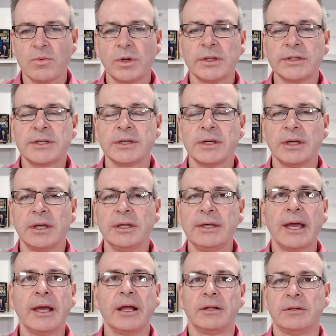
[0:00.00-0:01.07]
Well,
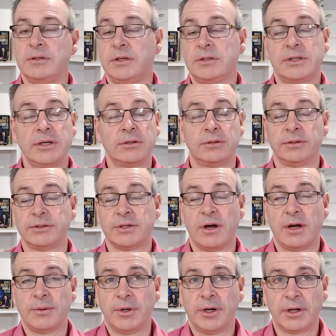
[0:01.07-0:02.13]
yeah, you see it all the
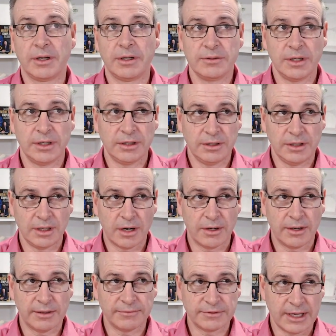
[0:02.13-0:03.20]
time, right? And you don't
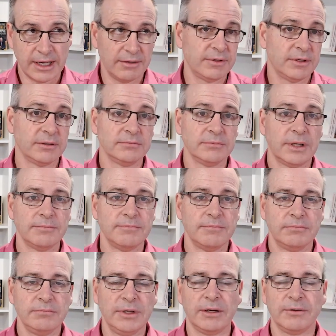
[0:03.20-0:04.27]
have to have a
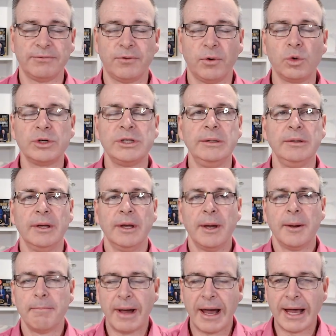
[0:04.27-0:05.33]
40
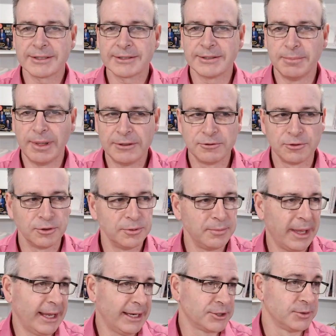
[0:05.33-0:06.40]
master bedroom
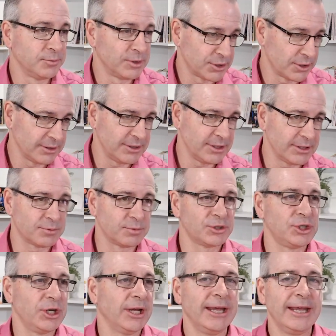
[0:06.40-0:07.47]
mansion, which I just was
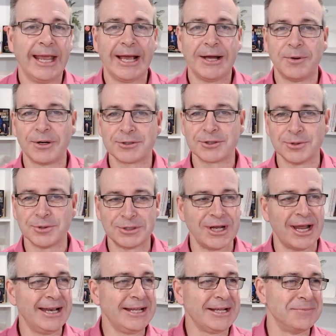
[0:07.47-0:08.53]
checking out whilst you were
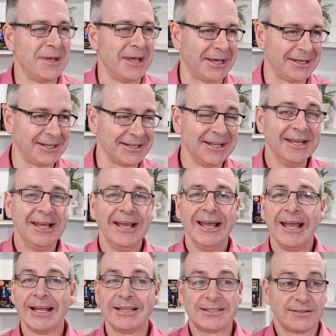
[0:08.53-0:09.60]
chatting about it.
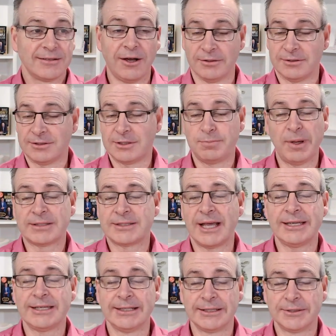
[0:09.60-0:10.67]
It's
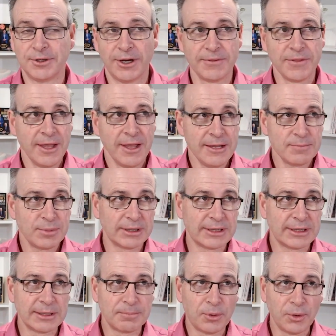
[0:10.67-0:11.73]
spectacular, right? But
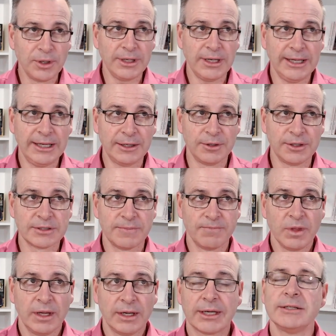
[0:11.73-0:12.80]
the point here is
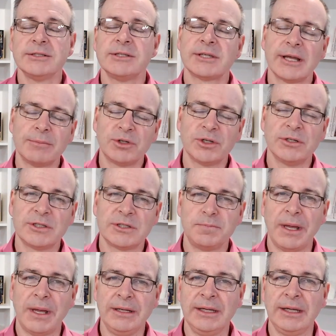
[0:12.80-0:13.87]
consumption
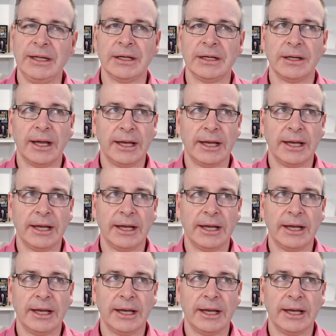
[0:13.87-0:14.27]
spending,